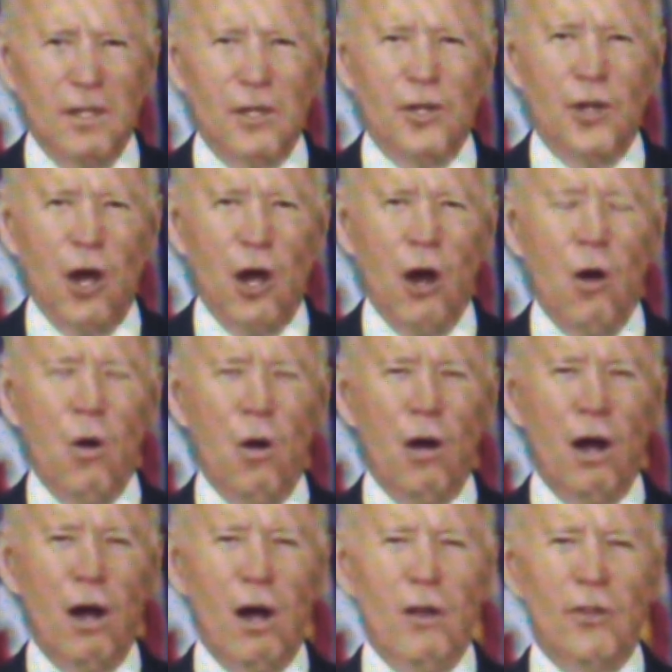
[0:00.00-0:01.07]

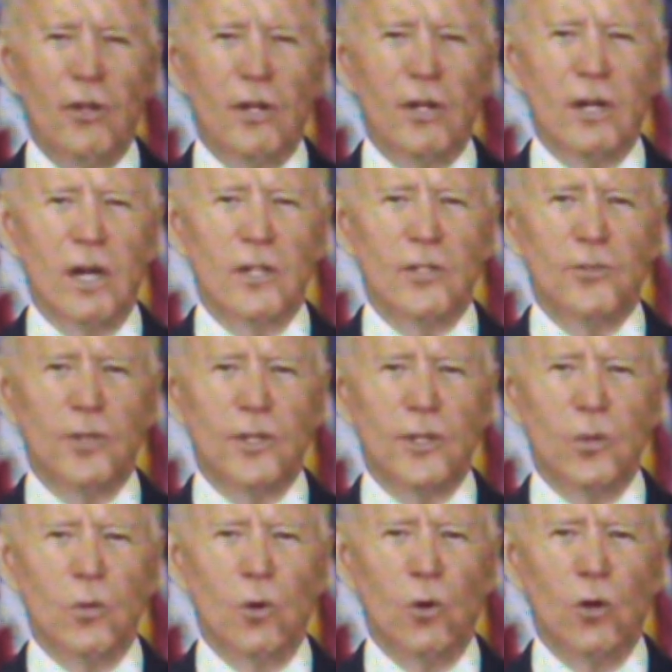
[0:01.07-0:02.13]
No other country
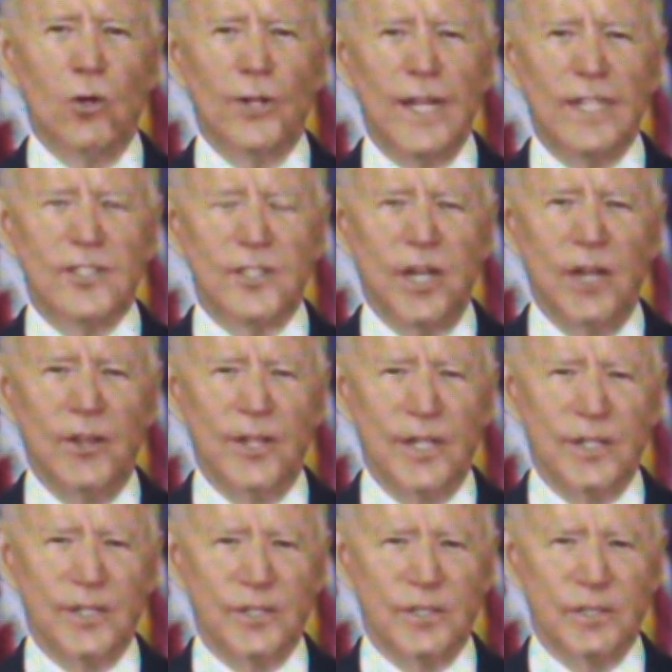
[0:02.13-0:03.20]
in the world has done
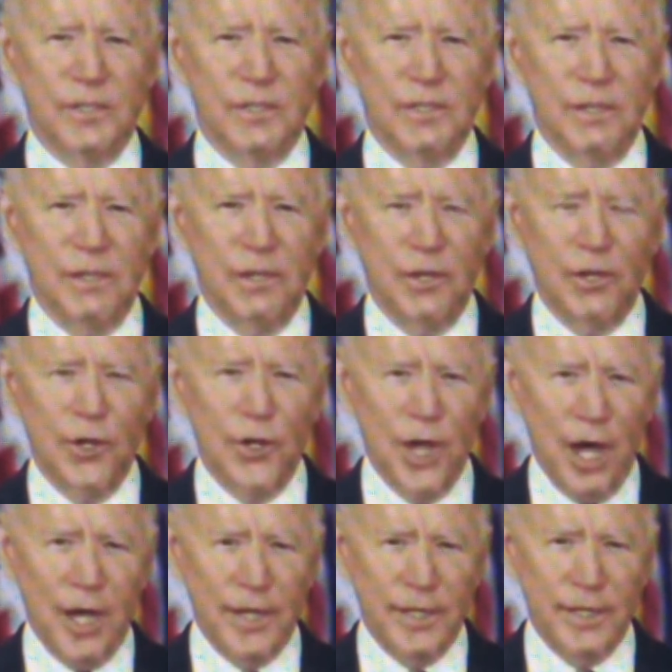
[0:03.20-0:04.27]
this.
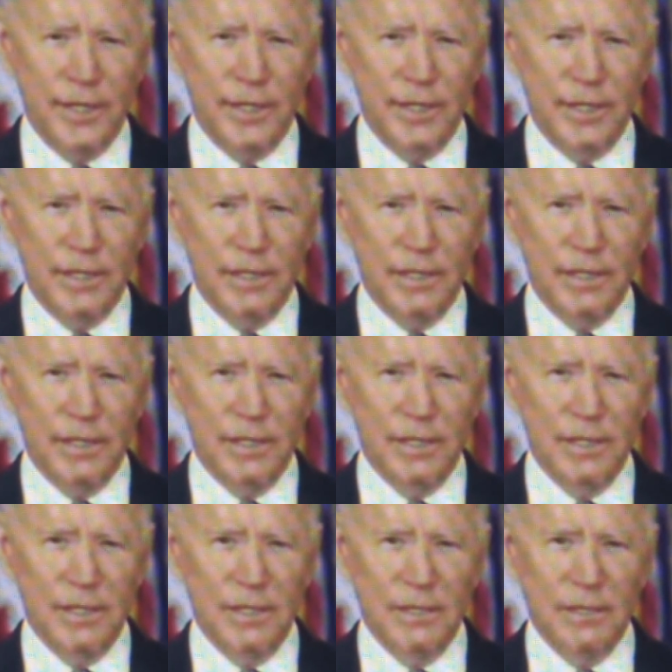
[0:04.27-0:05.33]
None.
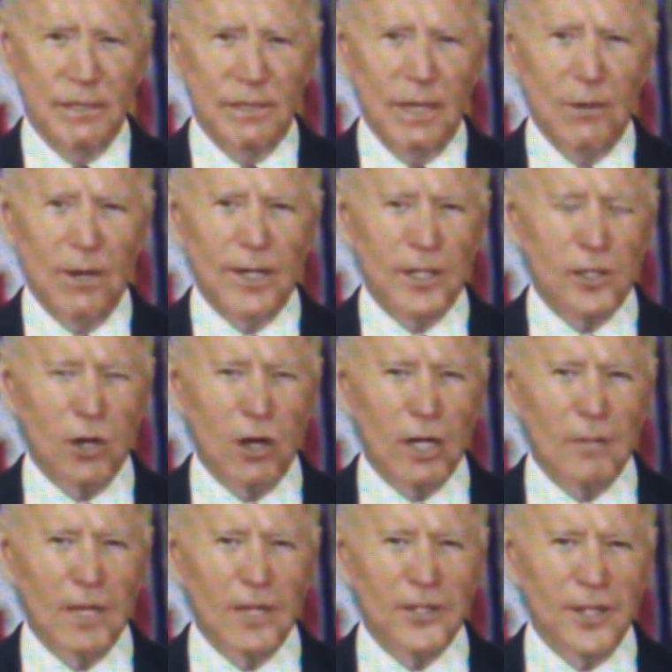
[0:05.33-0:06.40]
And I want to
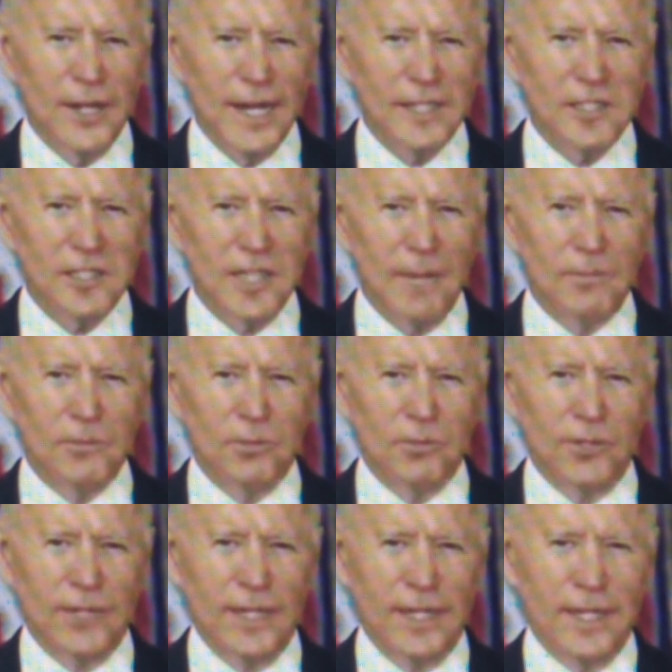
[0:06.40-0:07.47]
talk about the next steps
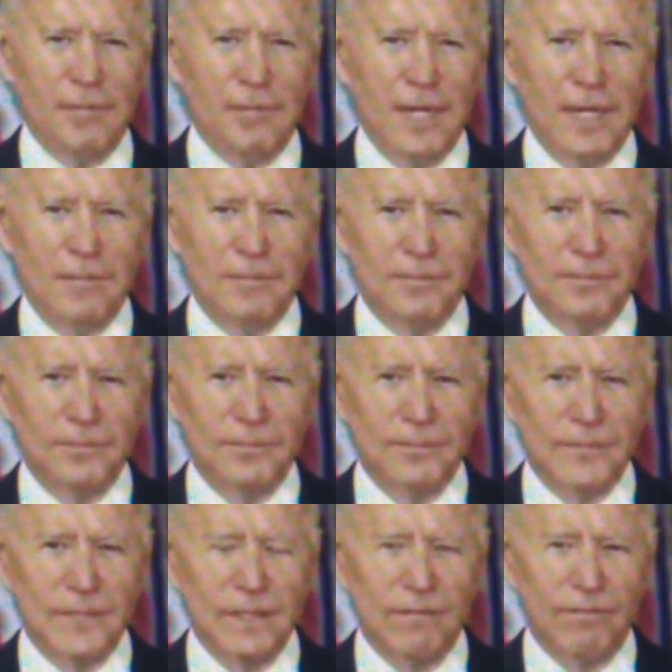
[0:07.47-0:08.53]
we're thinking about.
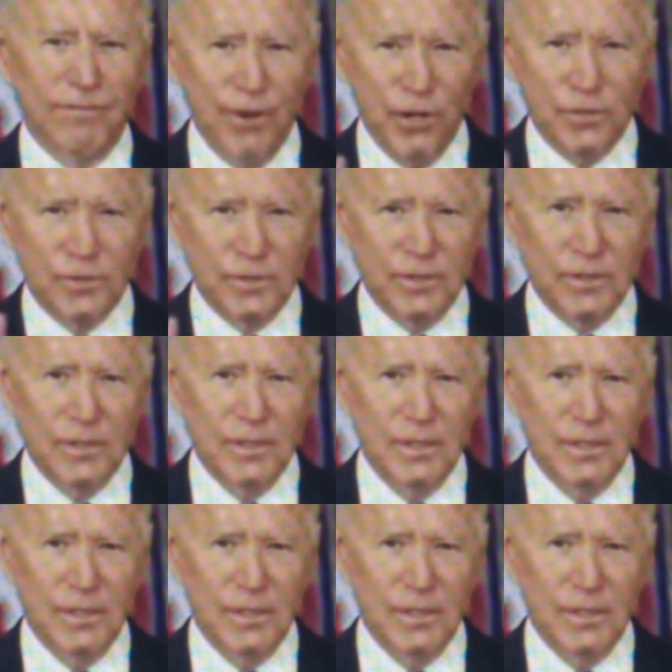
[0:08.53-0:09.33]
First,